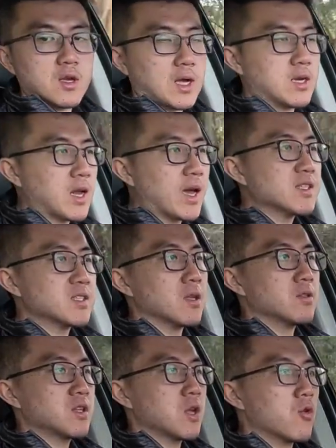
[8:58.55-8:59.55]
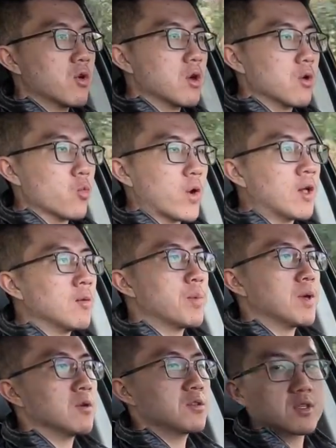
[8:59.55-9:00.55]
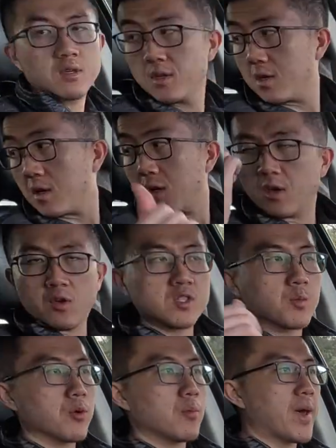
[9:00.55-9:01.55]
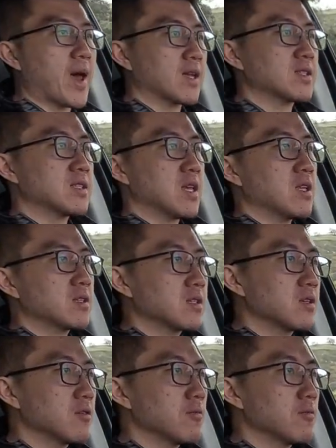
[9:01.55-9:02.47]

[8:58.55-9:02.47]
a nice interior, well-built, usable back seat.